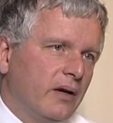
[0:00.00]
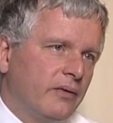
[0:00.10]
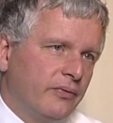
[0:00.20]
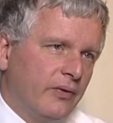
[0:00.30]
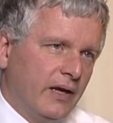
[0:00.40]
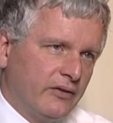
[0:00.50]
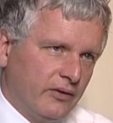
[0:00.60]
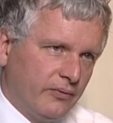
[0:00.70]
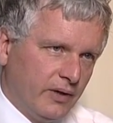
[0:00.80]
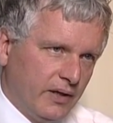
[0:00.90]

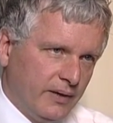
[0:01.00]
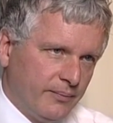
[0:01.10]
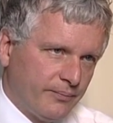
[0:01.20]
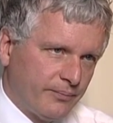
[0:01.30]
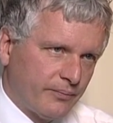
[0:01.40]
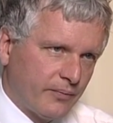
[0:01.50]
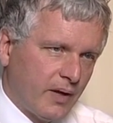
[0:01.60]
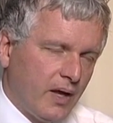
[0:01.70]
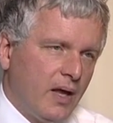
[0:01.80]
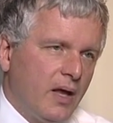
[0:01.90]
effectively.
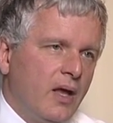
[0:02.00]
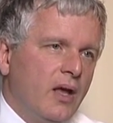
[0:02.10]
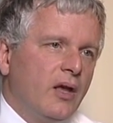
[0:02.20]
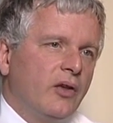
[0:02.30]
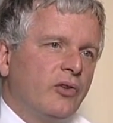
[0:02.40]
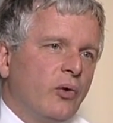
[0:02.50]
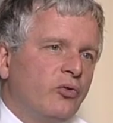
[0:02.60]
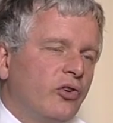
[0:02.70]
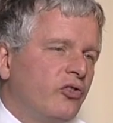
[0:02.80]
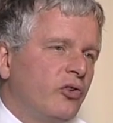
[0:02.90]
So just